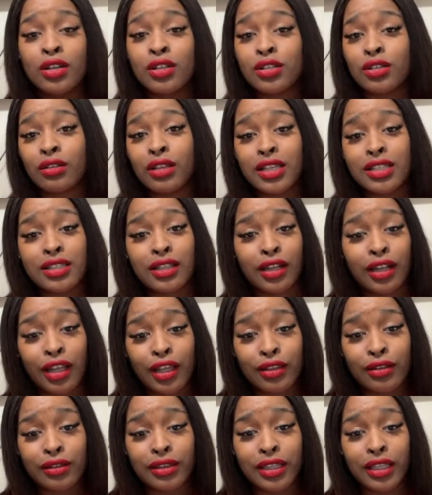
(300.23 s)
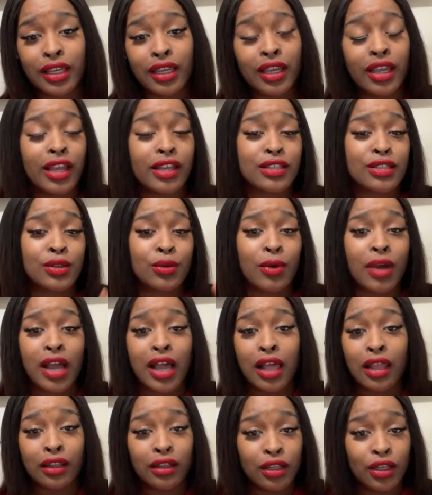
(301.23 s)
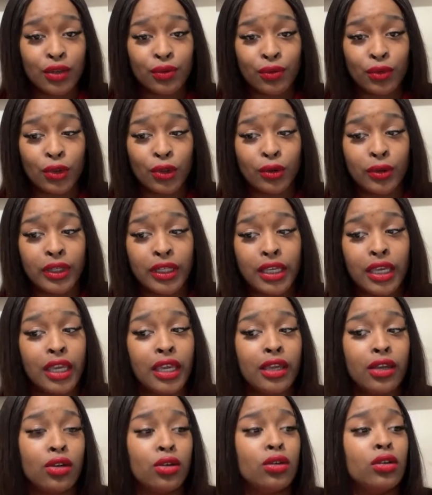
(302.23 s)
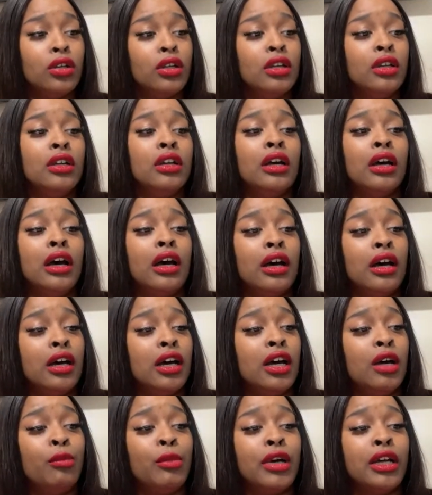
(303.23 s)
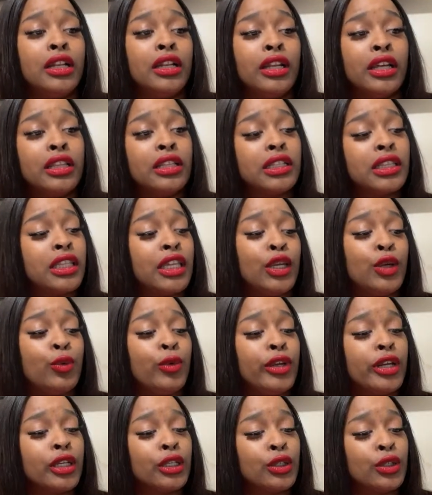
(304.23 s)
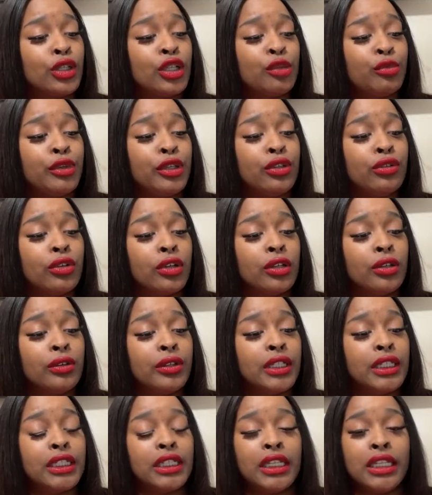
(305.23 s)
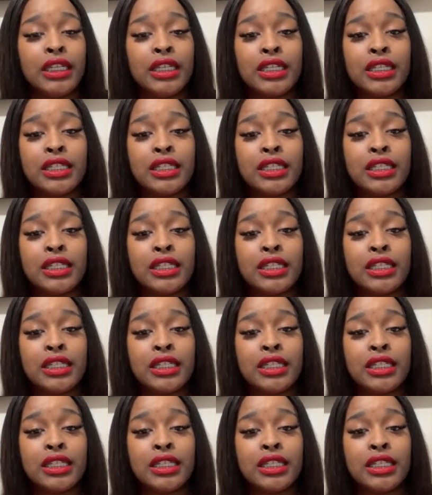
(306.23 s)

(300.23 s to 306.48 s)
So that's another thing as to why I love growing kale. Another thing we are going to be growing is